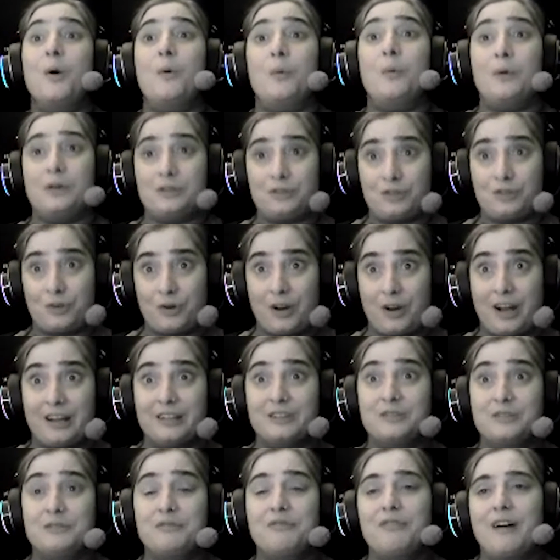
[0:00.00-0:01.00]
we're
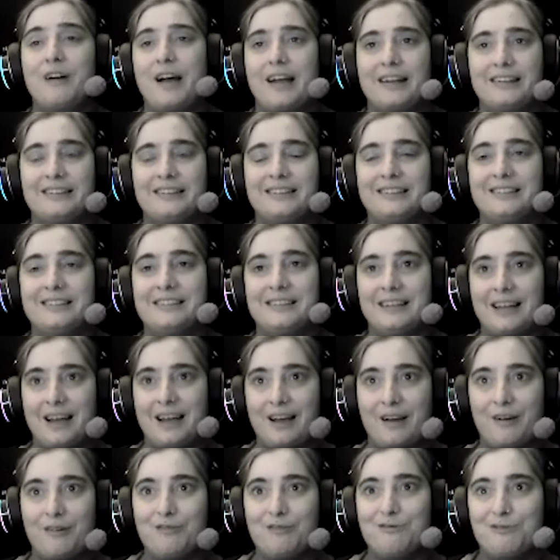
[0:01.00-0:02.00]
trying to find it
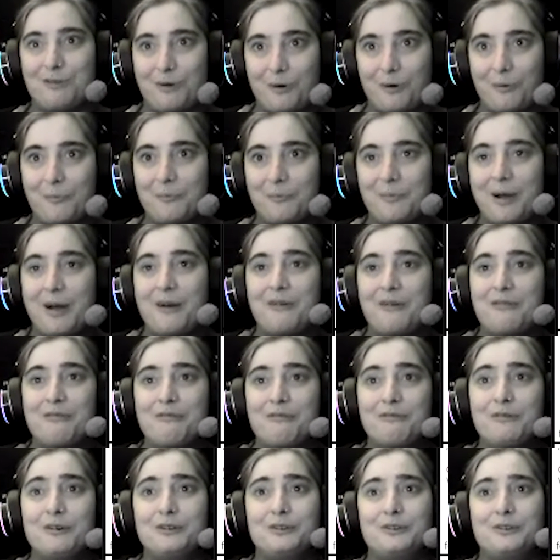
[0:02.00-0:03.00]
now from our
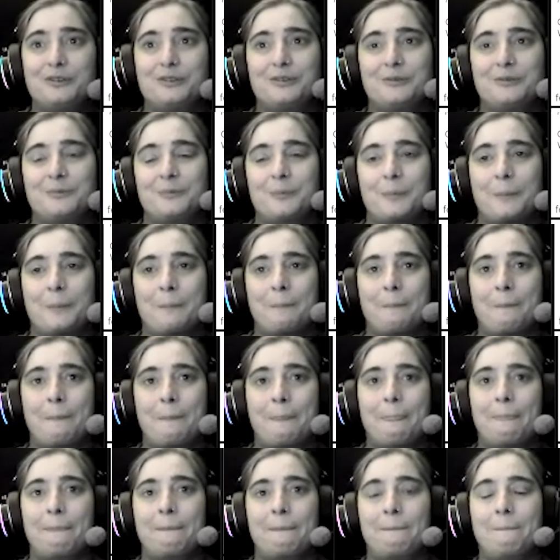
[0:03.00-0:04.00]
foot.
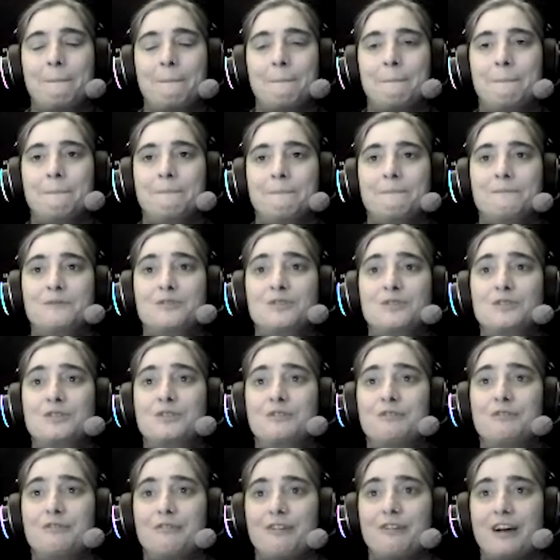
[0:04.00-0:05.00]

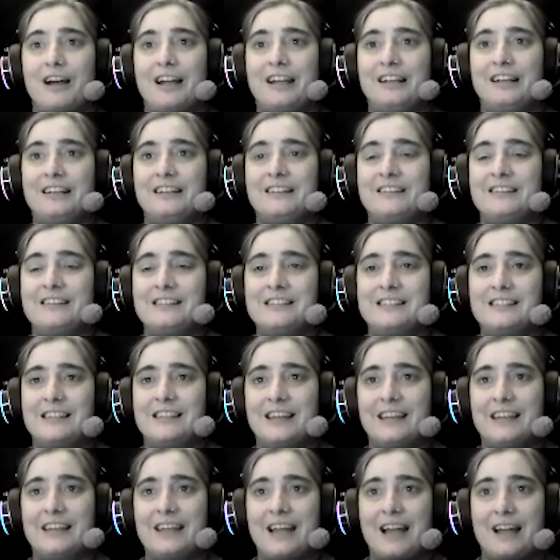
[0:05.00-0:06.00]
Just find this
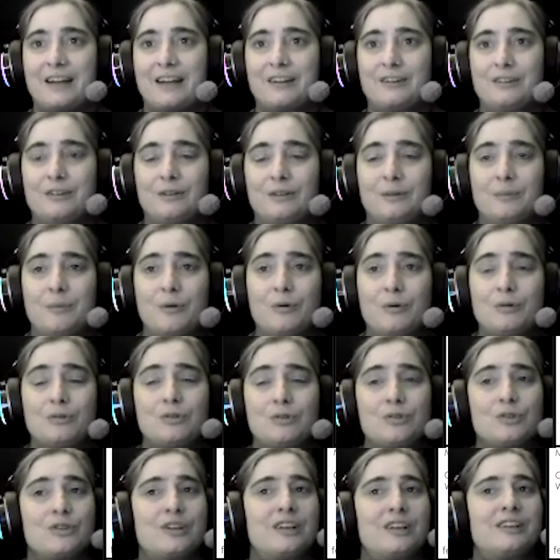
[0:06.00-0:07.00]
diagonal
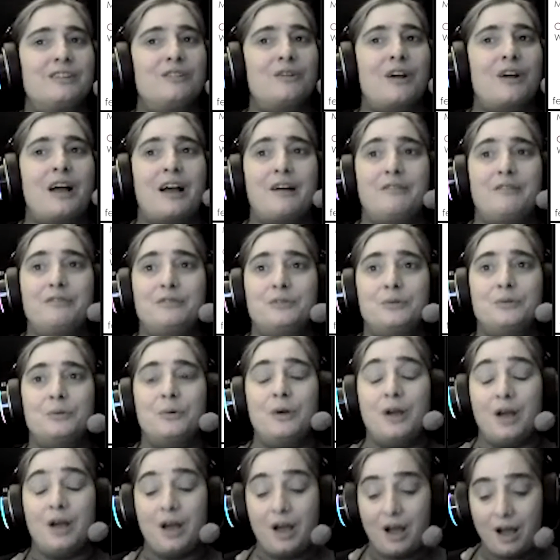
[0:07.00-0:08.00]
motion, and you have to
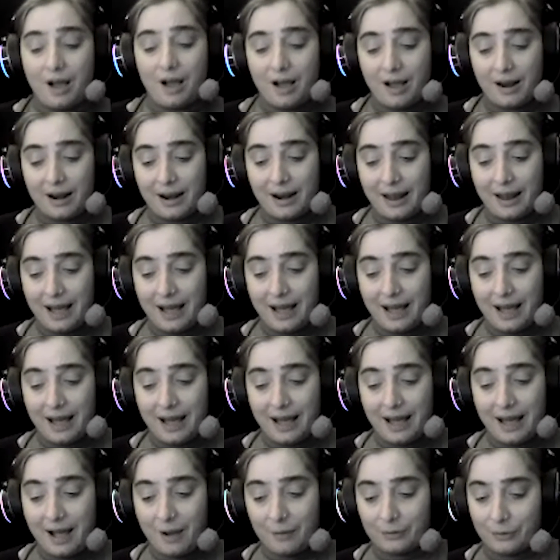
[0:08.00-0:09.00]
allow
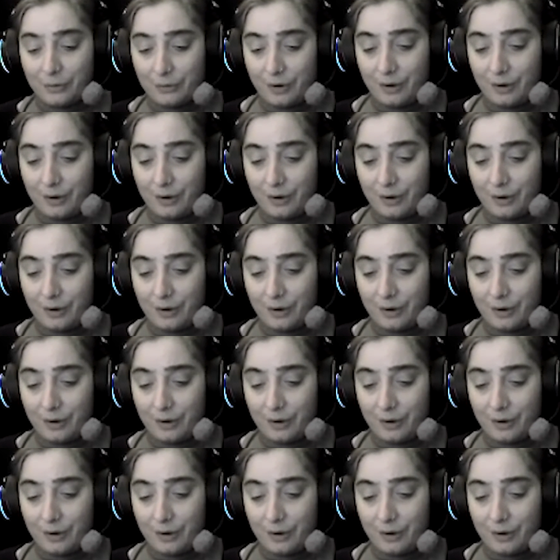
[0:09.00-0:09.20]
your